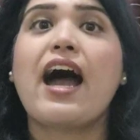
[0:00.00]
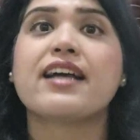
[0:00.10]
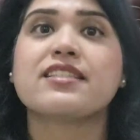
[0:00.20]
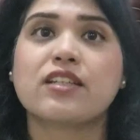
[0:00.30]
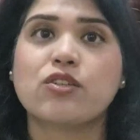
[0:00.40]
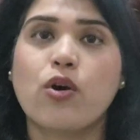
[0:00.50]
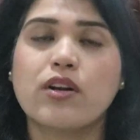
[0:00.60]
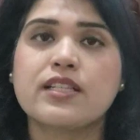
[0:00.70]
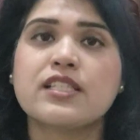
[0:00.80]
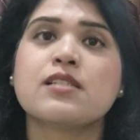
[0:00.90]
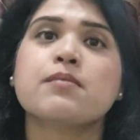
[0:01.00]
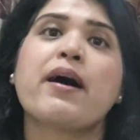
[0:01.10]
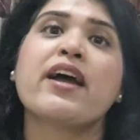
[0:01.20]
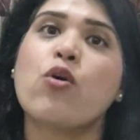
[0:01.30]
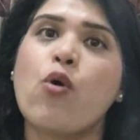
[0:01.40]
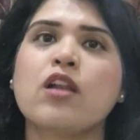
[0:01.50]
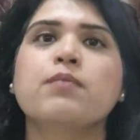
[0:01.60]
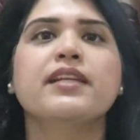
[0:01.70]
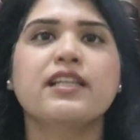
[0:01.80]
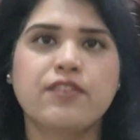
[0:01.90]
as a goddess by
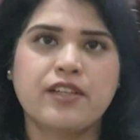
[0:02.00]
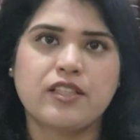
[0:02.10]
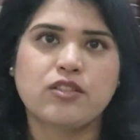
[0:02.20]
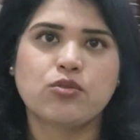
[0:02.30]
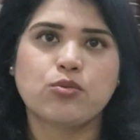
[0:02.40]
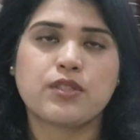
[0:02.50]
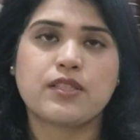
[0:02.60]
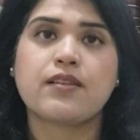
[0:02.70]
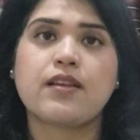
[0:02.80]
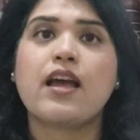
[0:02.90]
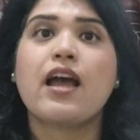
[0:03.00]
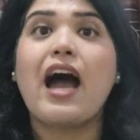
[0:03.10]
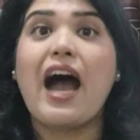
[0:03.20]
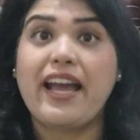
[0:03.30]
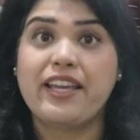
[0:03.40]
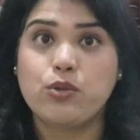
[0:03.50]
all believing Hindus. I